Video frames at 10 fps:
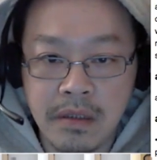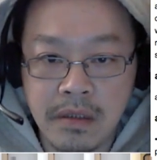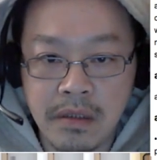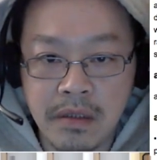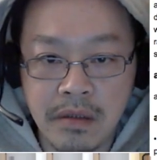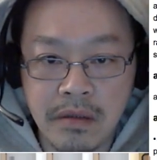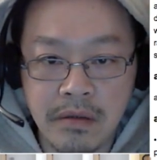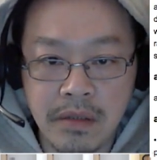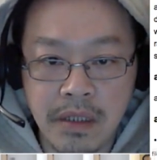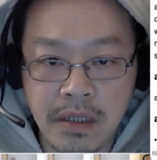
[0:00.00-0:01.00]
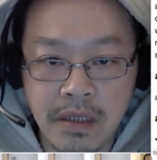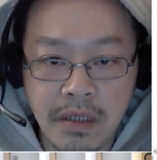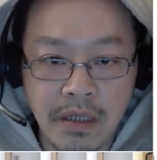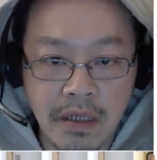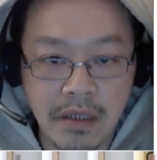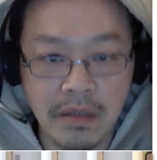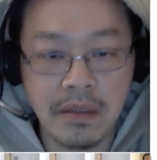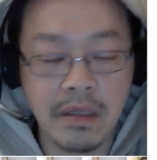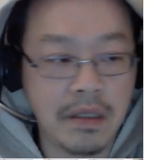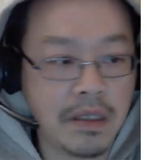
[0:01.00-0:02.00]
So there it
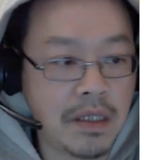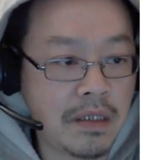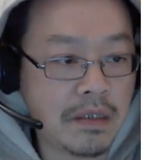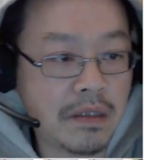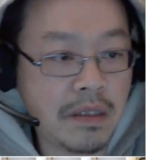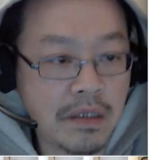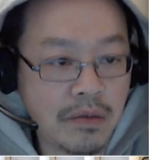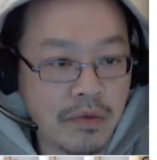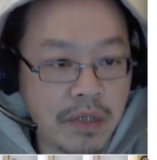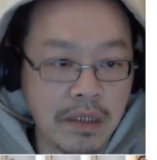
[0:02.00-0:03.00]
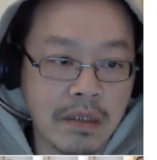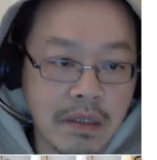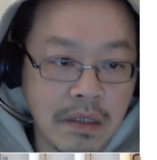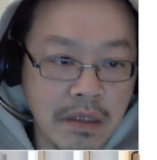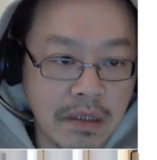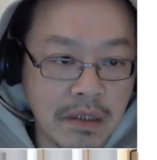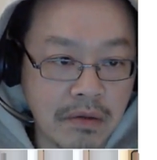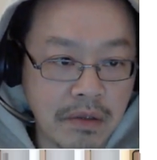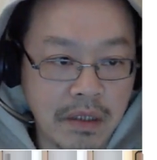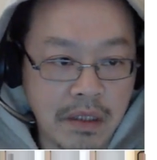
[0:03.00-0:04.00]
is, test1. So
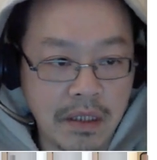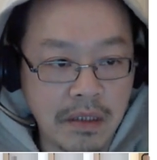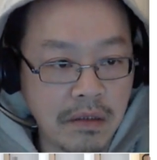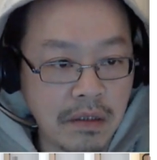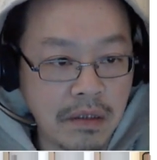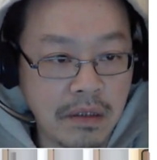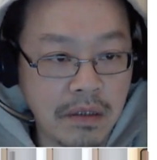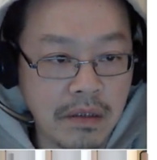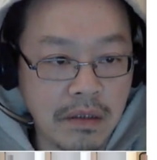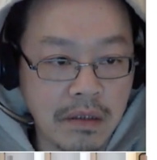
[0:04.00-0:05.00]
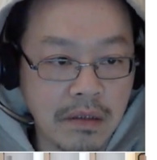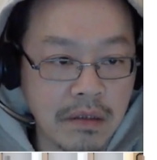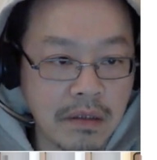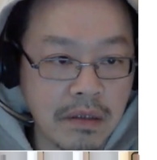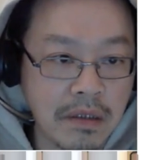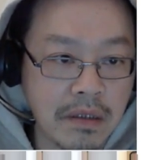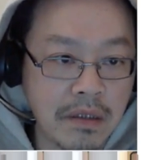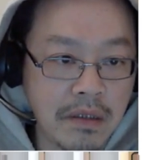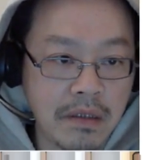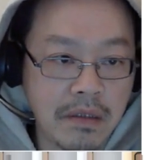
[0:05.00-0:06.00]
we're gonna
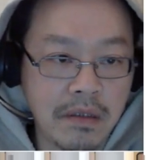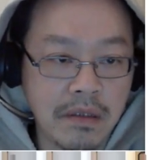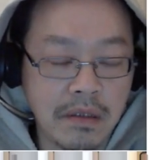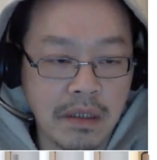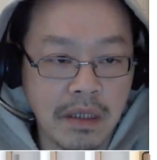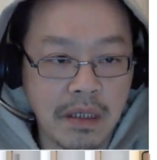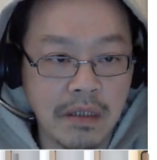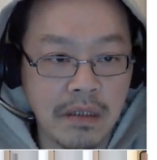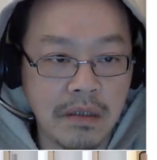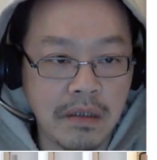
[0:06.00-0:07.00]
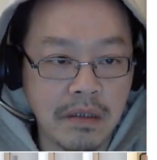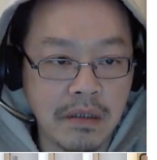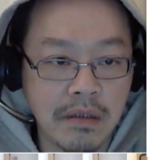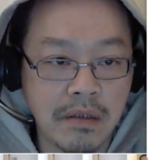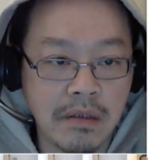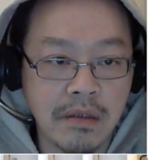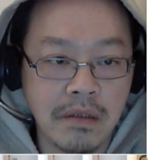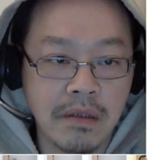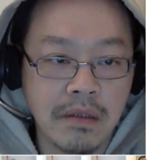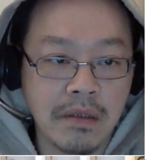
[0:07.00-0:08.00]
here and
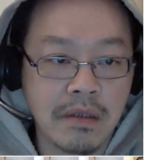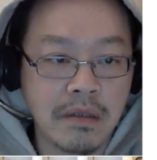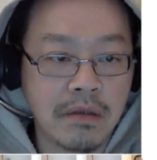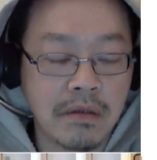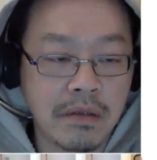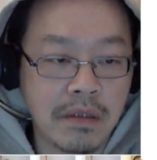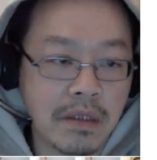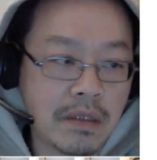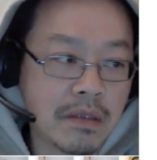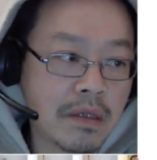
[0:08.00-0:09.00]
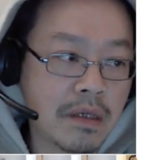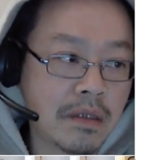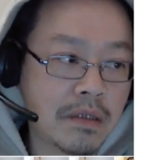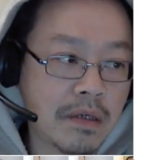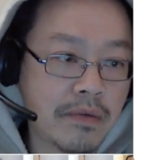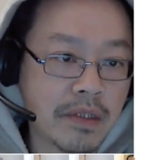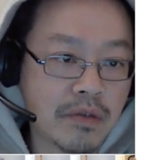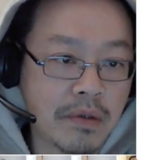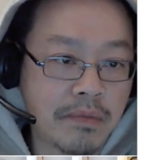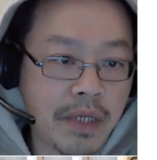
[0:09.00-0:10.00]
you're gonna start a
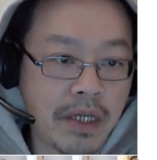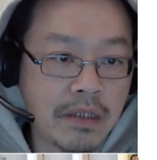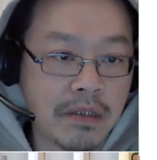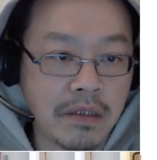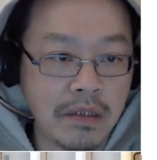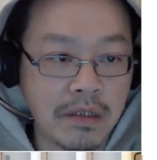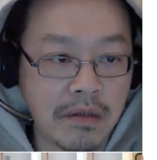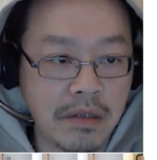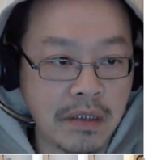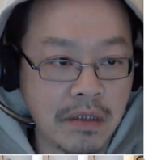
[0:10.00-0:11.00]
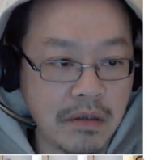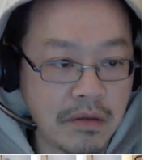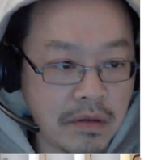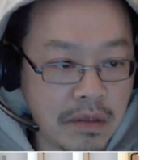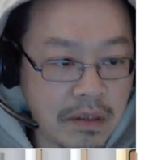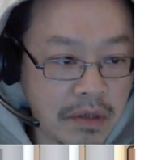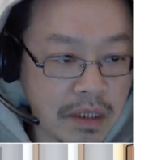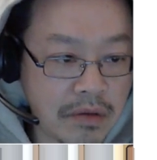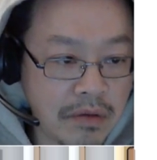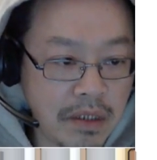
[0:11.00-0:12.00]
JavaScript page. So let's go to the
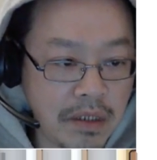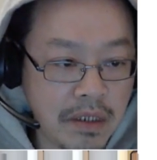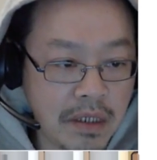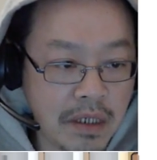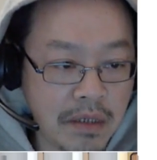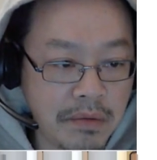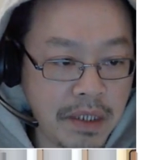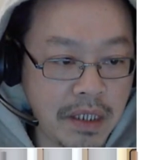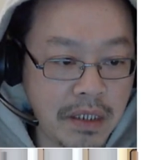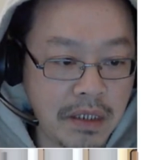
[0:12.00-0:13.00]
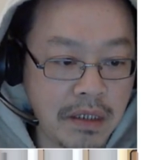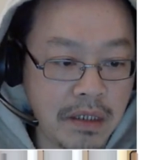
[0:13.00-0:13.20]
directory, copy it.